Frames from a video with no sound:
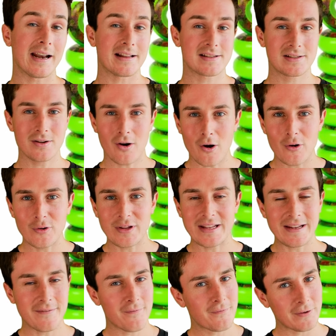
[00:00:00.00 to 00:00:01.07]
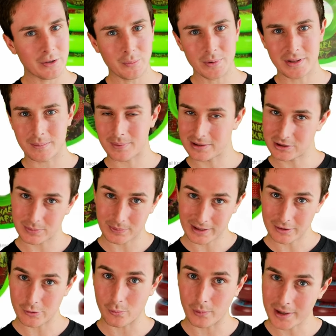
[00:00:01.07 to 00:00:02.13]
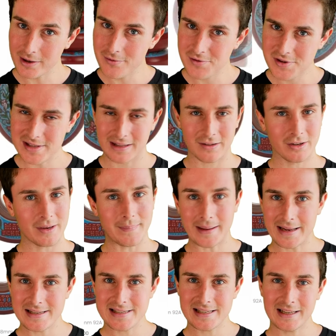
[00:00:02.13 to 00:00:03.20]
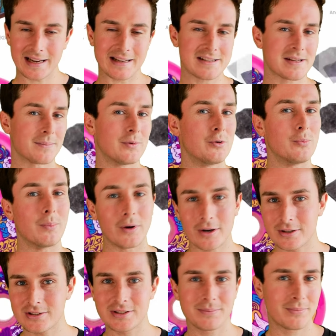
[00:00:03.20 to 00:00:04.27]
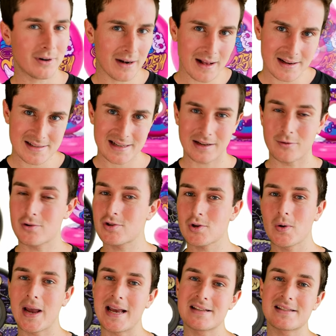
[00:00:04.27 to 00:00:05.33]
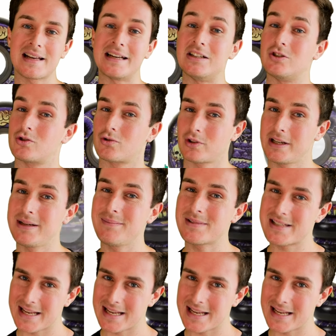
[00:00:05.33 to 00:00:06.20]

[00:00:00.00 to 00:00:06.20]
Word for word: And it's not only filled with a bunch of brand new wheels that look amazing and some new merch and products, it also has a dream